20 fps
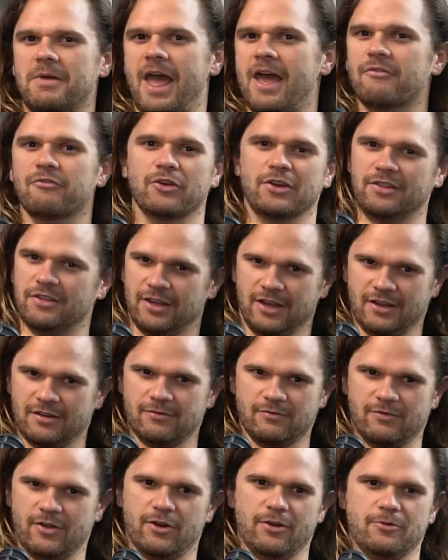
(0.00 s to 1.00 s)

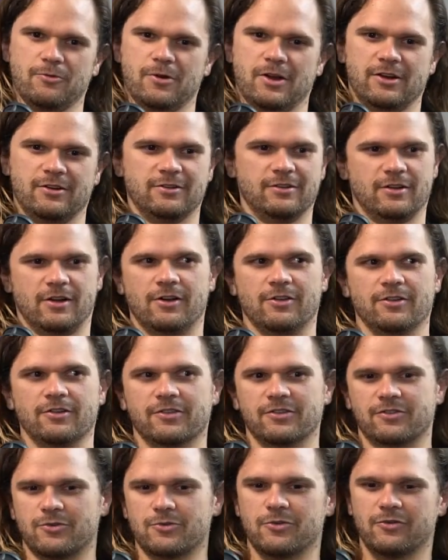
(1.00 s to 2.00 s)
everything very well. All
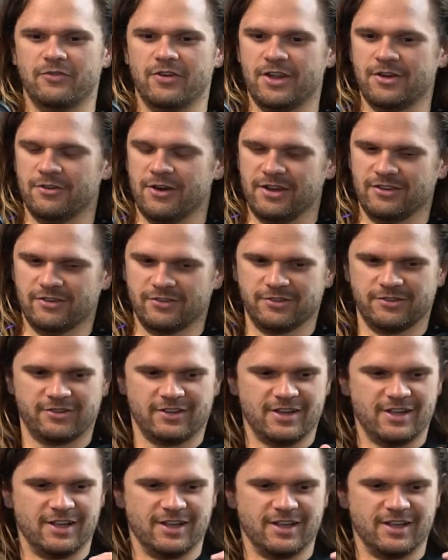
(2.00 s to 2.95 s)
the school fundraisers.